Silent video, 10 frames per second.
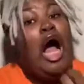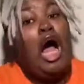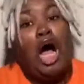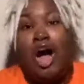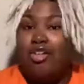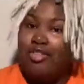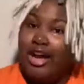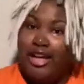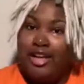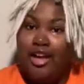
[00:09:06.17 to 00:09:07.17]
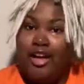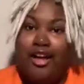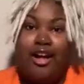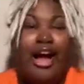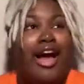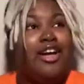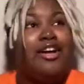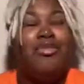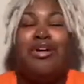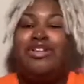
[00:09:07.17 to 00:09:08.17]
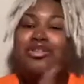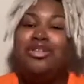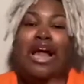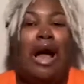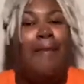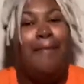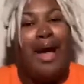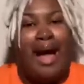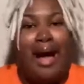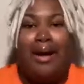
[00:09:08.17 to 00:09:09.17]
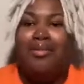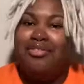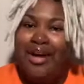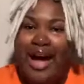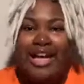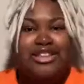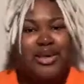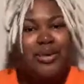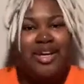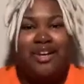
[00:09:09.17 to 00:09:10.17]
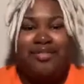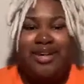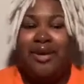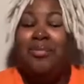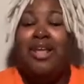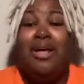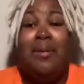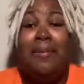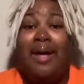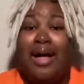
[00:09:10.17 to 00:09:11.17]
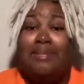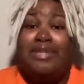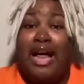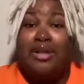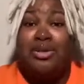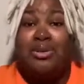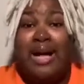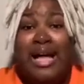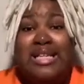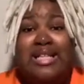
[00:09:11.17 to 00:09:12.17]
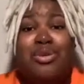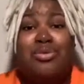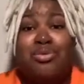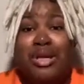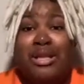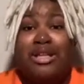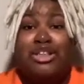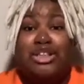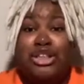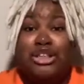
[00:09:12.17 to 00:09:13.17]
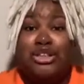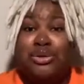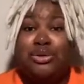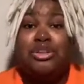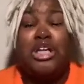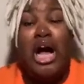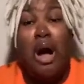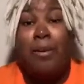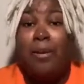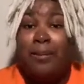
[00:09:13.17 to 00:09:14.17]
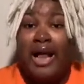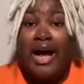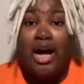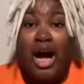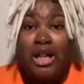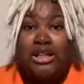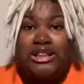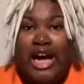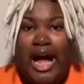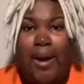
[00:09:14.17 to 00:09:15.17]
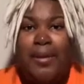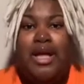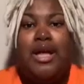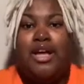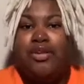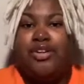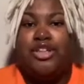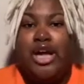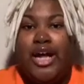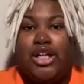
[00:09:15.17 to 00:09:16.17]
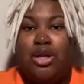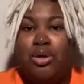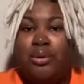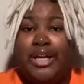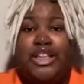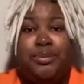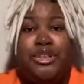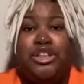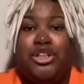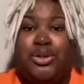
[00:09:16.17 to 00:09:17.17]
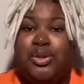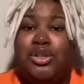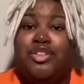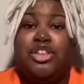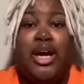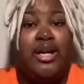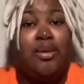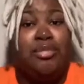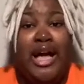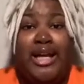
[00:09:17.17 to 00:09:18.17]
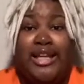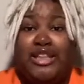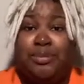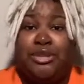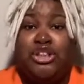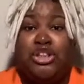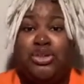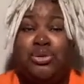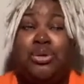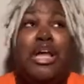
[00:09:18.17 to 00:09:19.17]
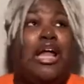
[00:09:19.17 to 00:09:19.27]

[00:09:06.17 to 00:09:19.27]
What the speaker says: All right, y'all, I done went through that mad fast or whatever, but I'm telling you guys that you really should use the Common Black College app if you're trying to go to a HBCU, if you're trying to apply to HBCU.